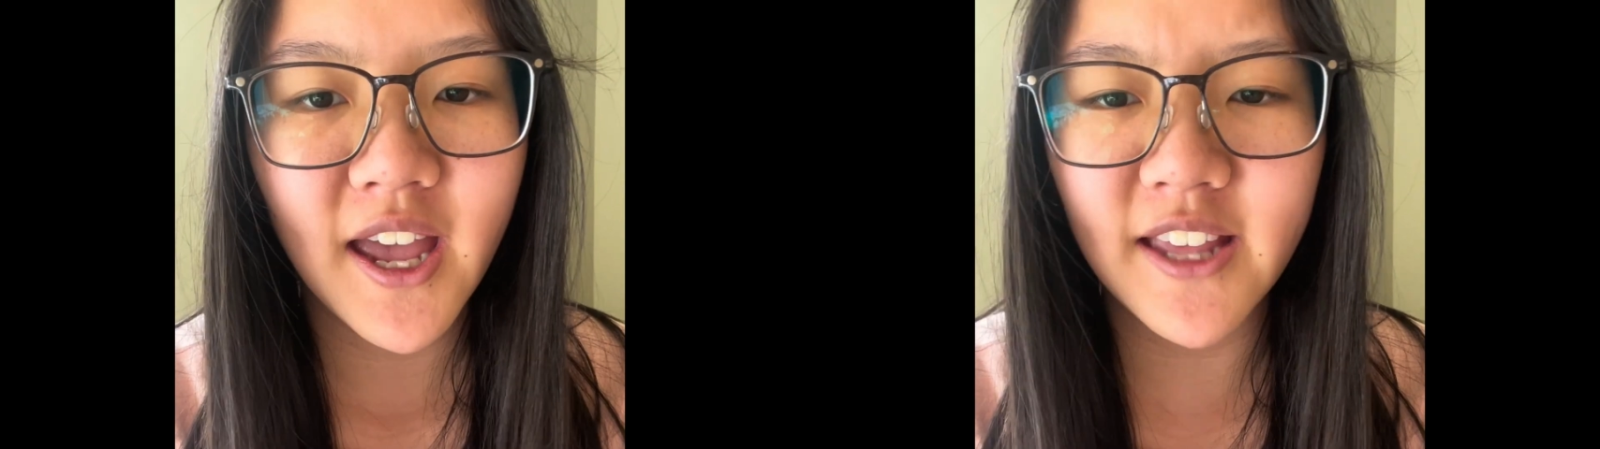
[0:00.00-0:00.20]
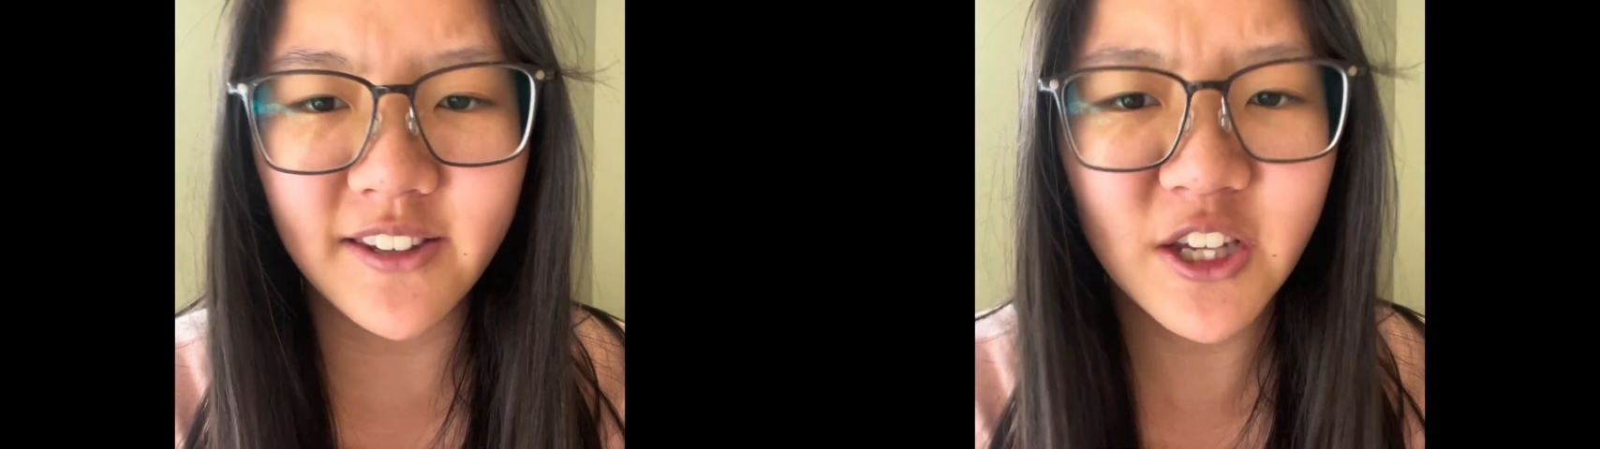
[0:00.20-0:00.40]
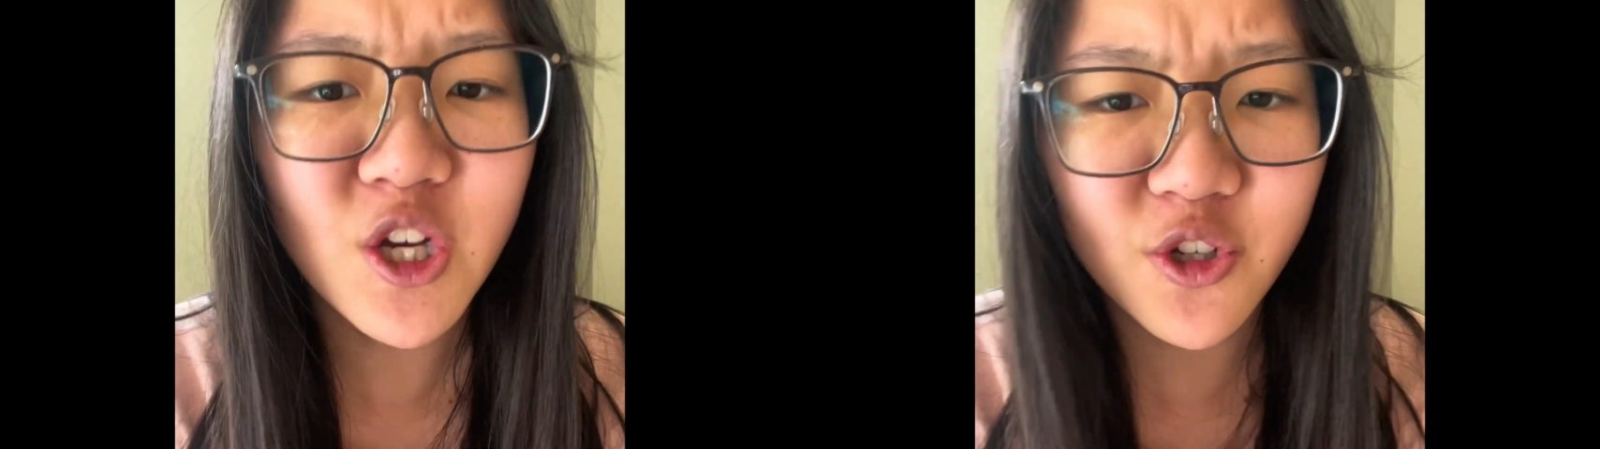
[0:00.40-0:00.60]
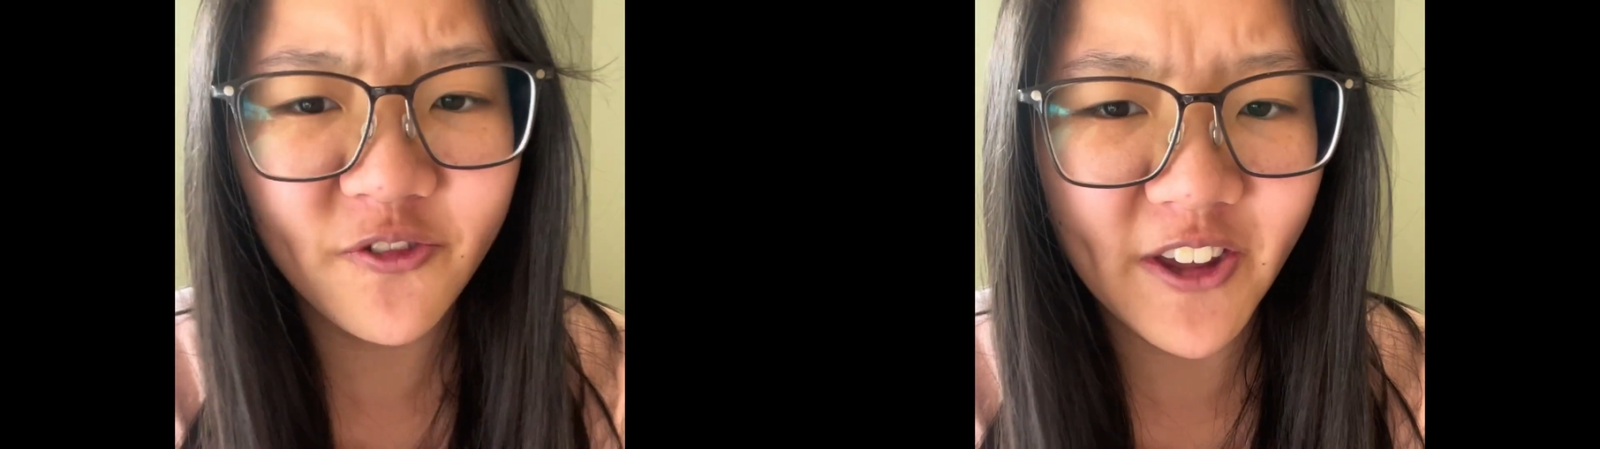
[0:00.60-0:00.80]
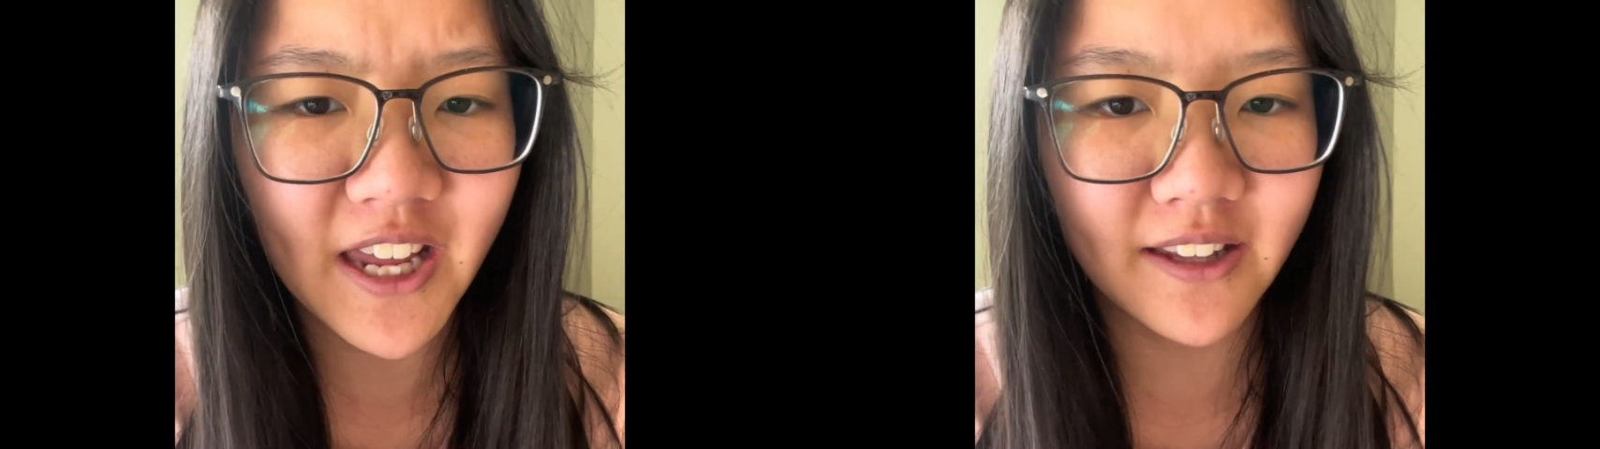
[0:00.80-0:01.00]
it's a huge
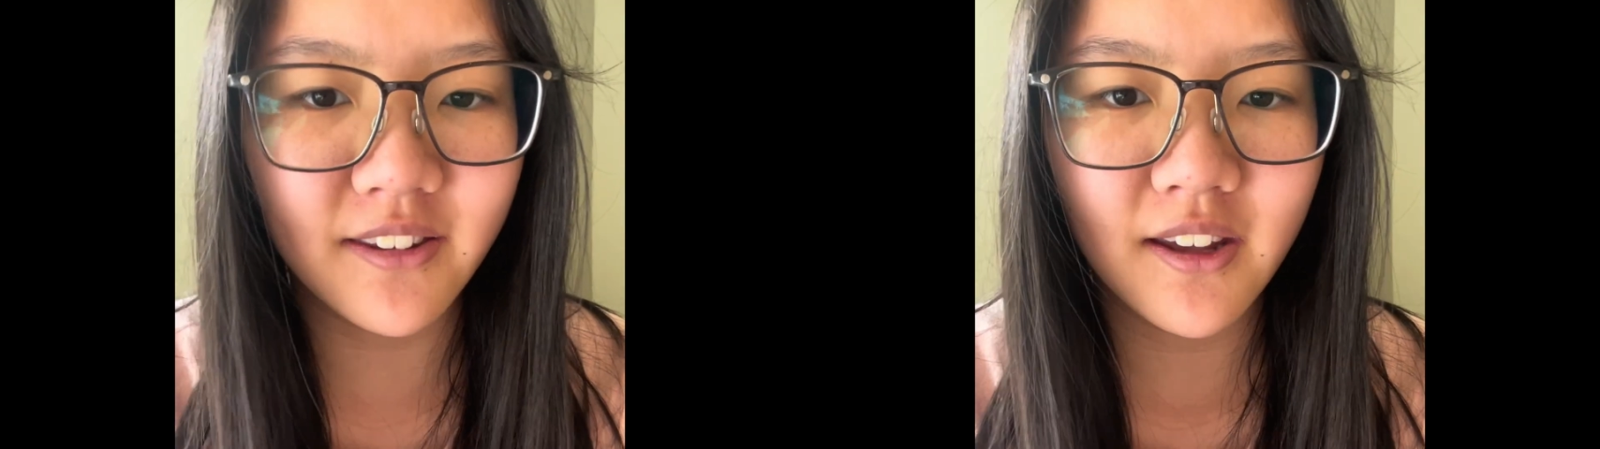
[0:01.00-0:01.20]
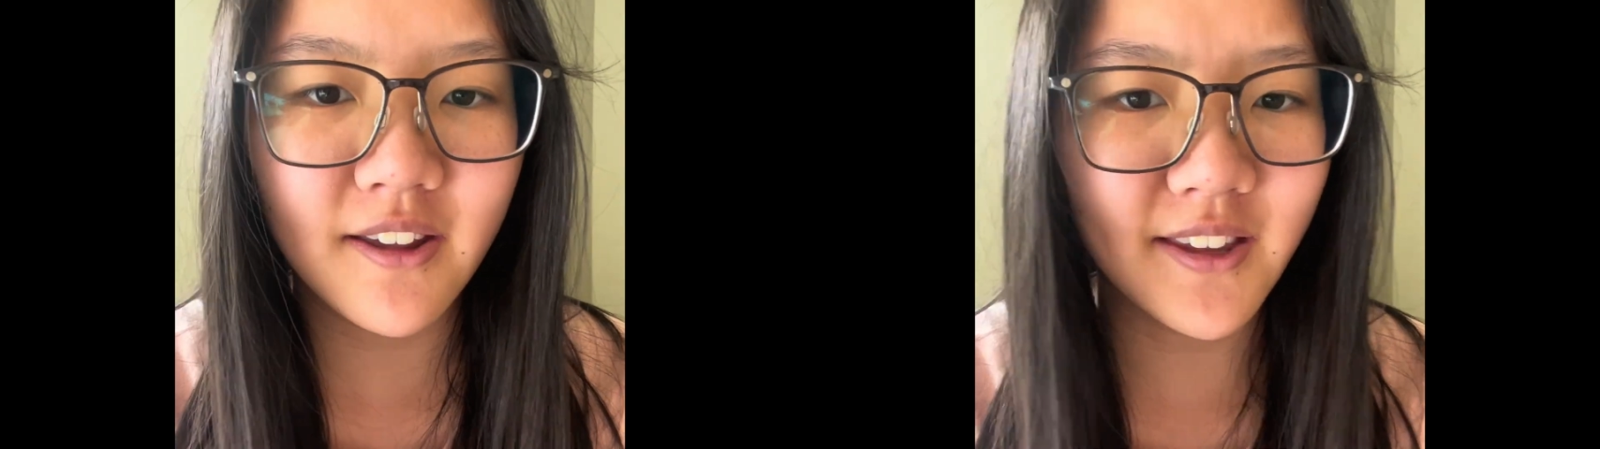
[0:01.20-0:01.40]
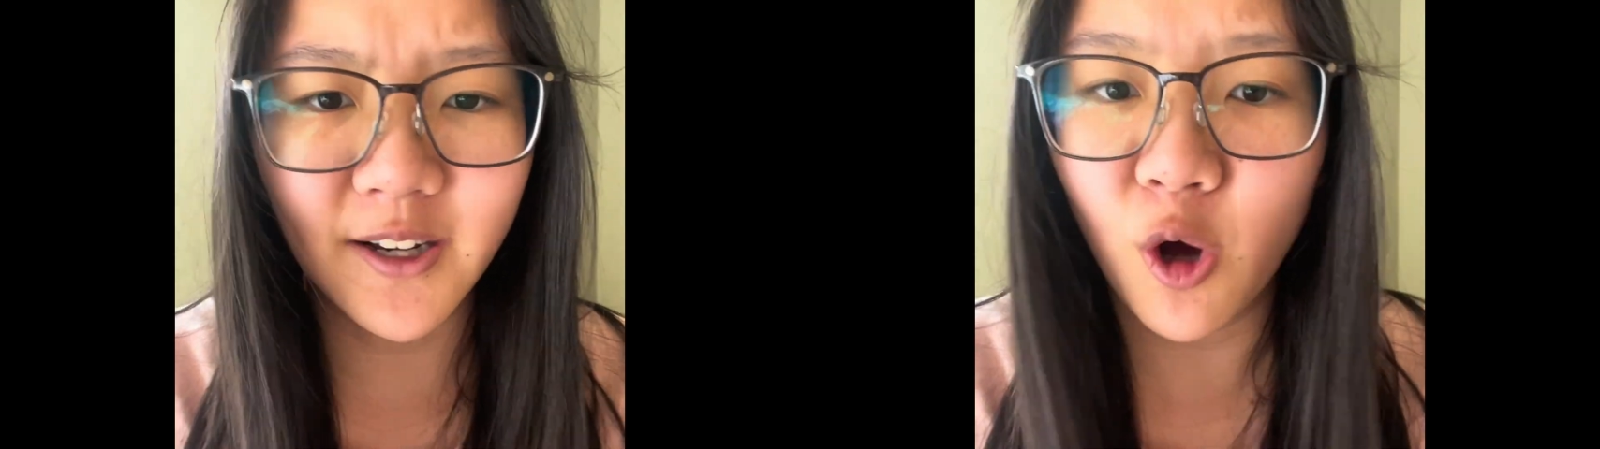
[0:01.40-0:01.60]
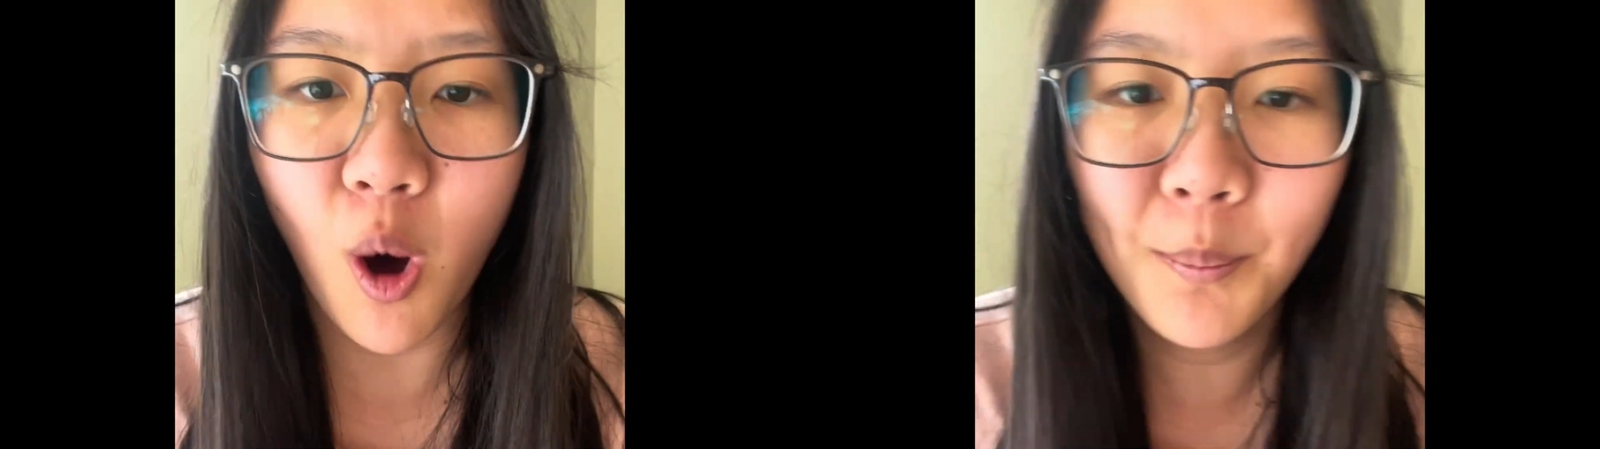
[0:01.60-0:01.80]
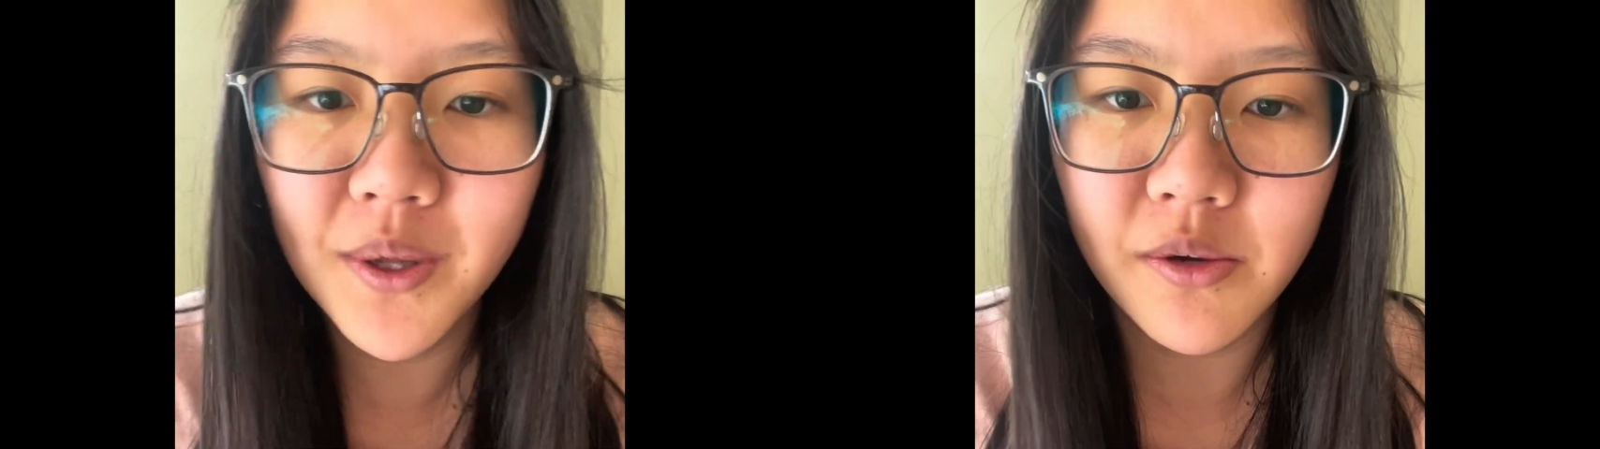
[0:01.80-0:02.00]
feat, it's an
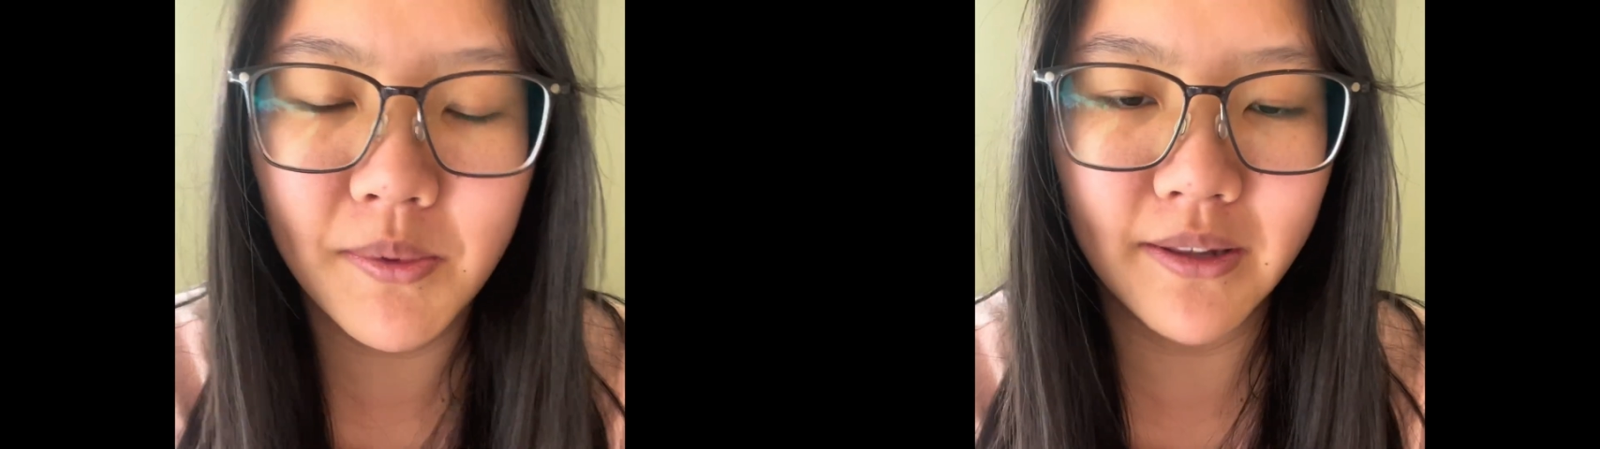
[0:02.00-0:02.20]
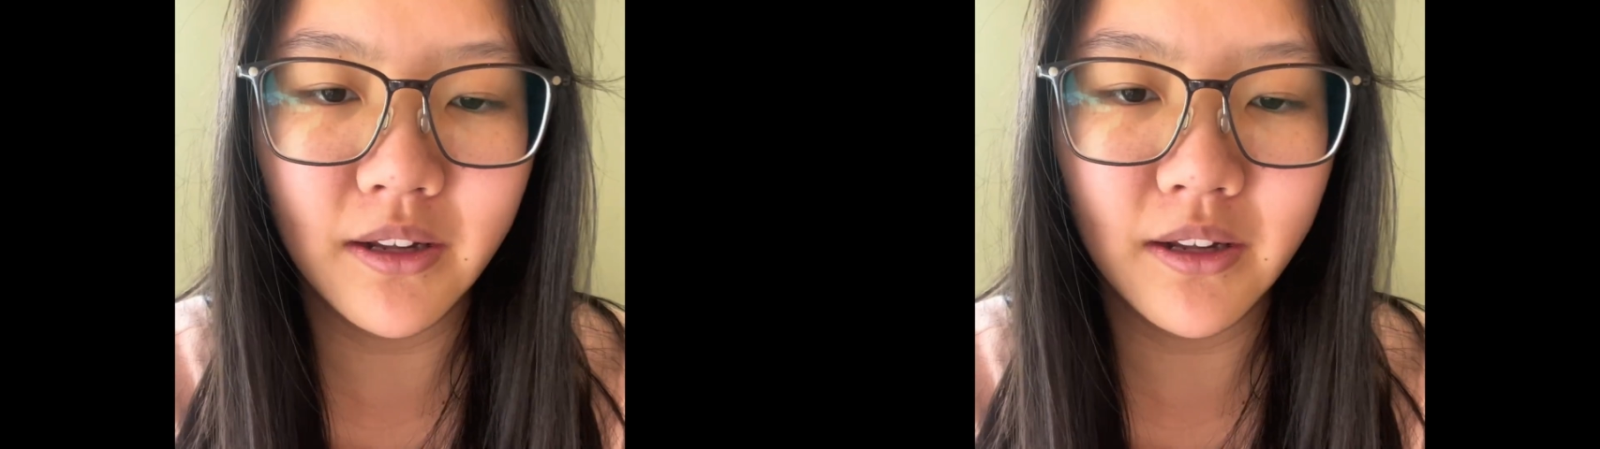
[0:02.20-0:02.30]
accomplishment.